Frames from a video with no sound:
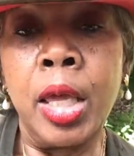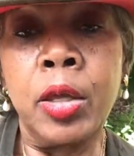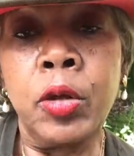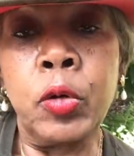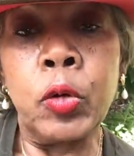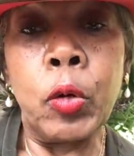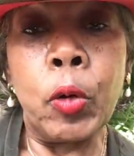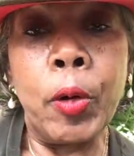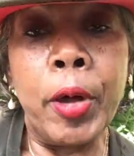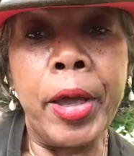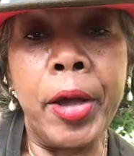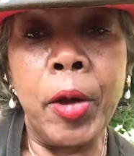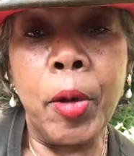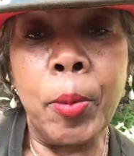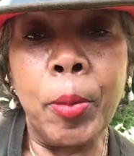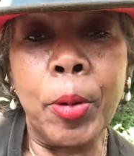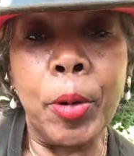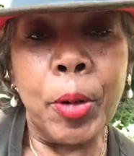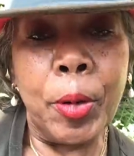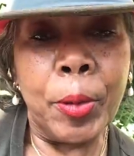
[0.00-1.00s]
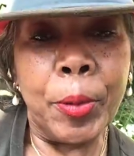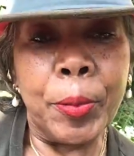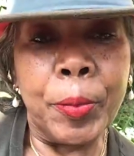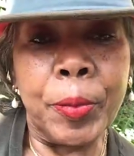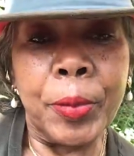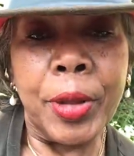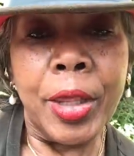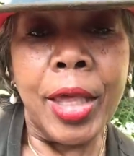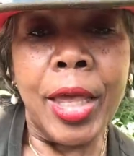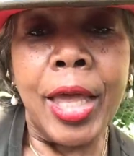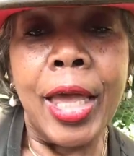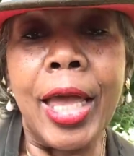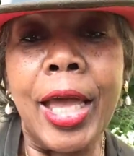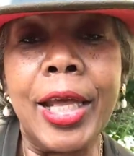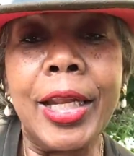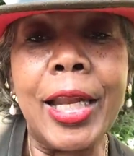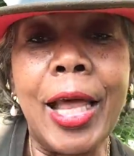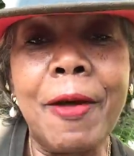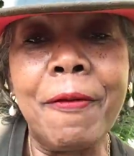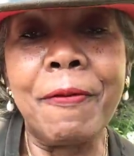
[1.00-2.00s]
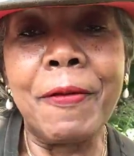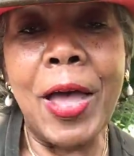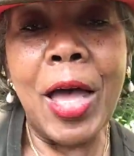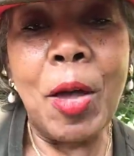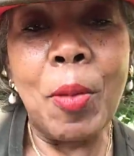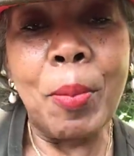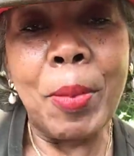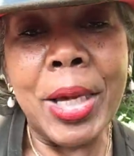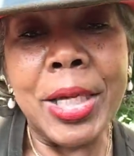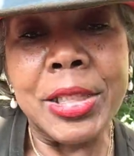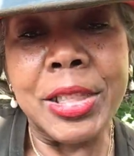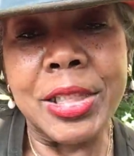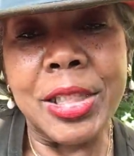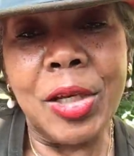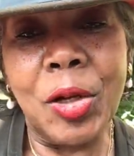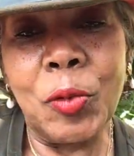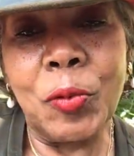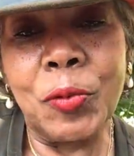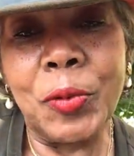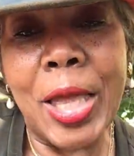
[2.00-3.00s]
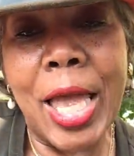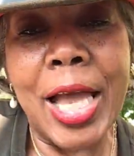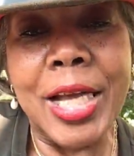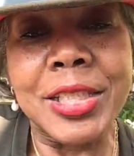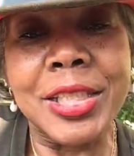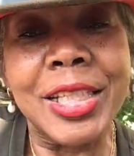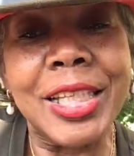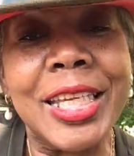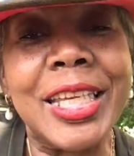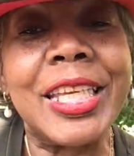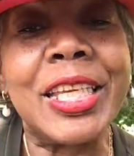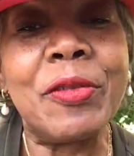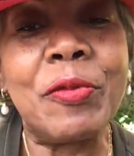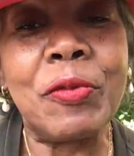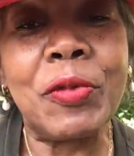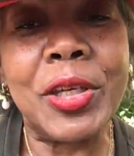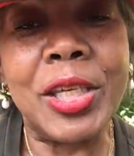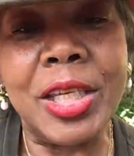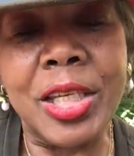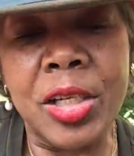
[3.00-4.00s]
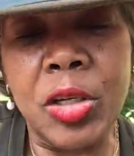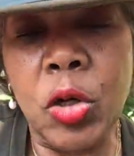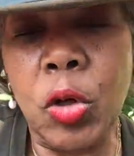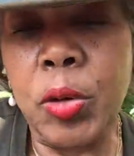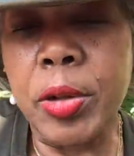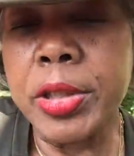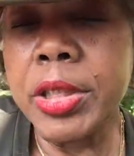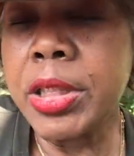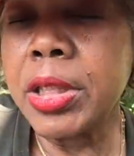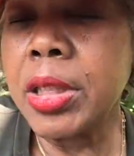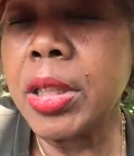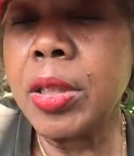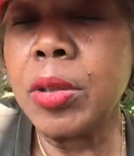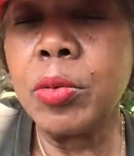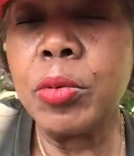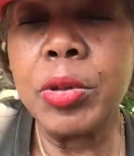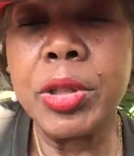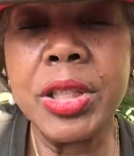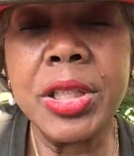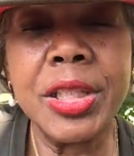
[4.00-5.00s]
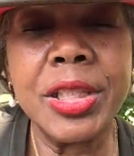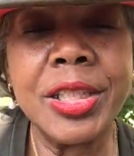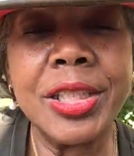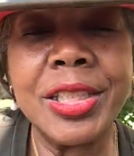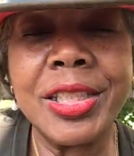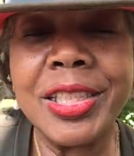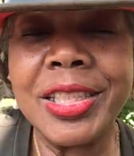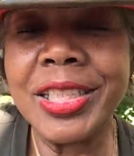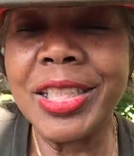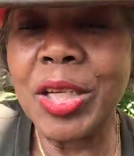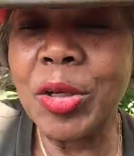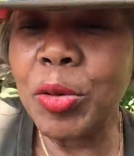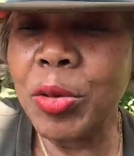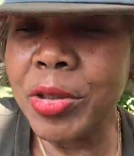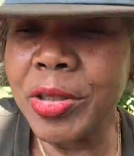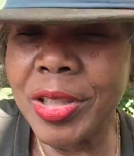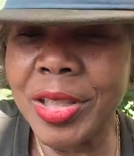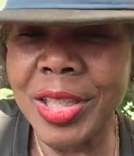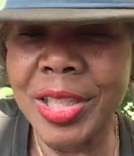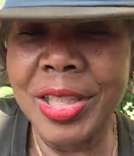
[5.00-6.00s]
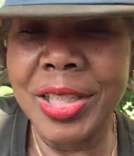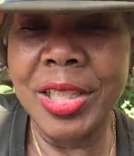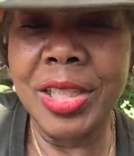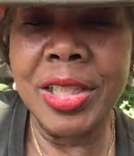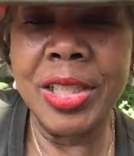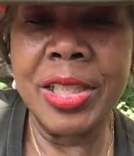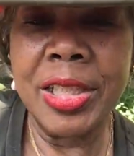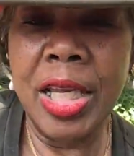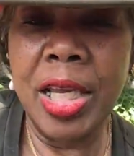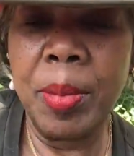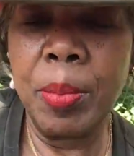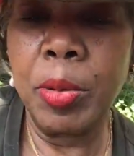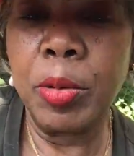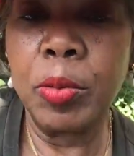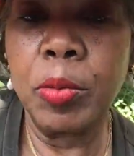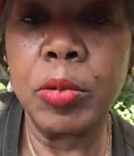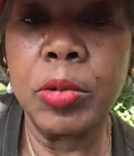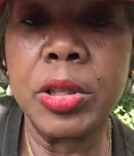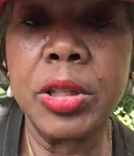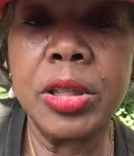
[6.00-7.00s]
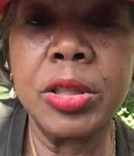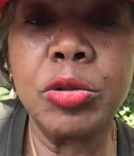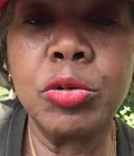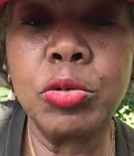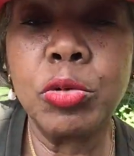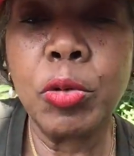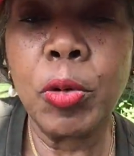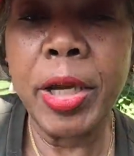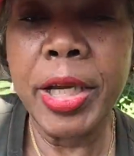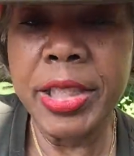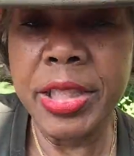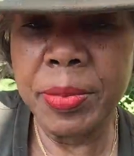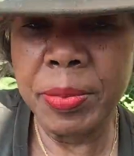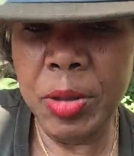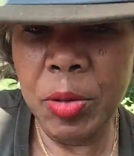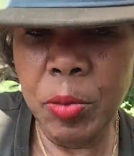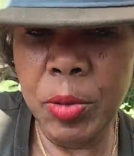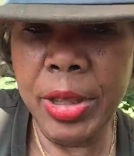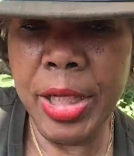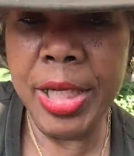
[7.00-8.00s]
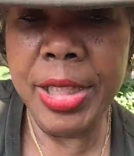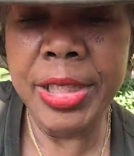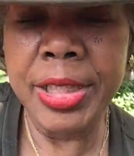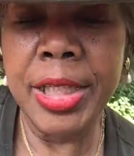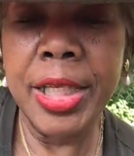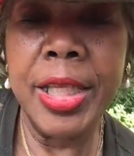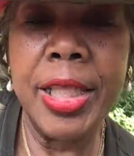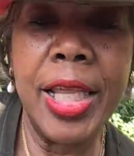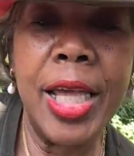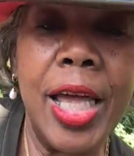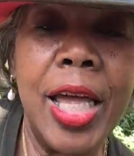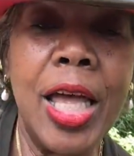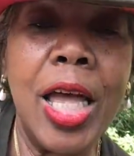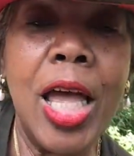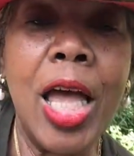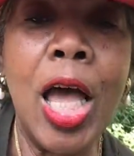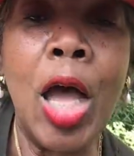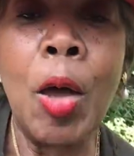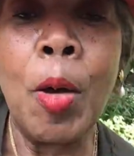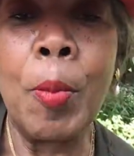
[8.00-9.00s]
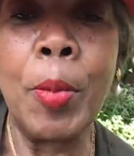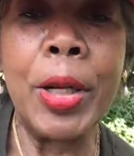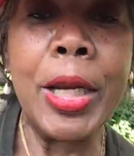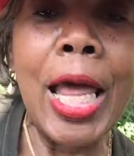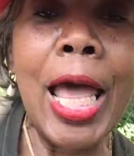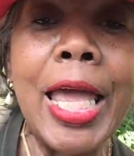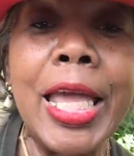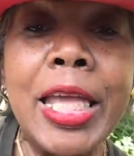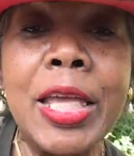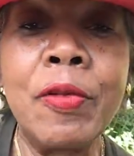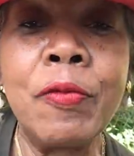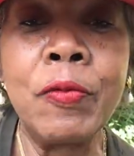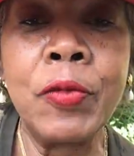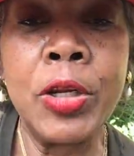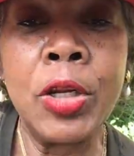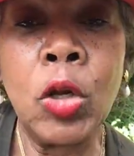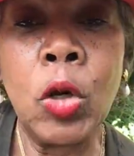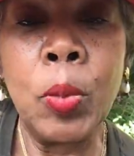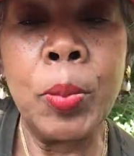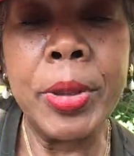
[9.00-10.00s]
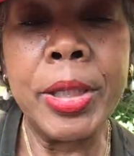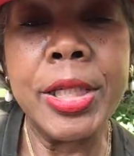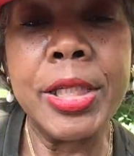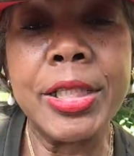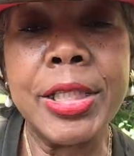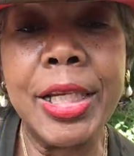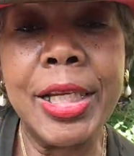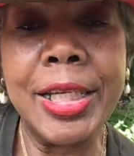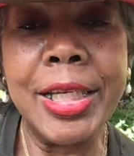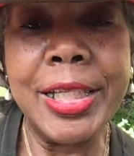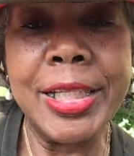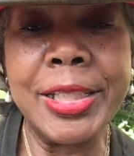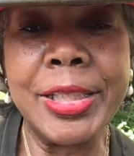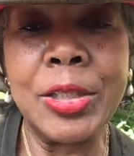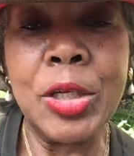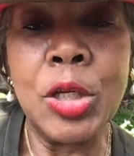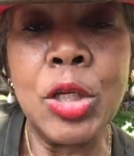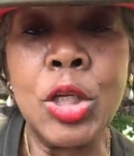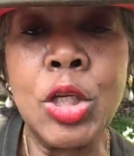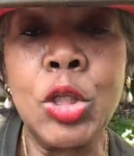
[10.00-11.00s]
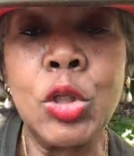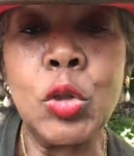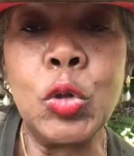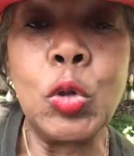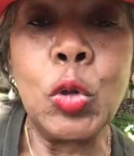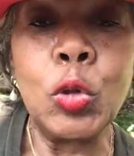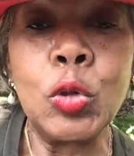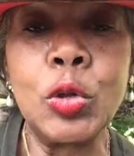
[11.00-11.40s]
help her. And I found myself actually envying her, and she was seriously disabled. Trust me when I said that. But I envied her because at least, you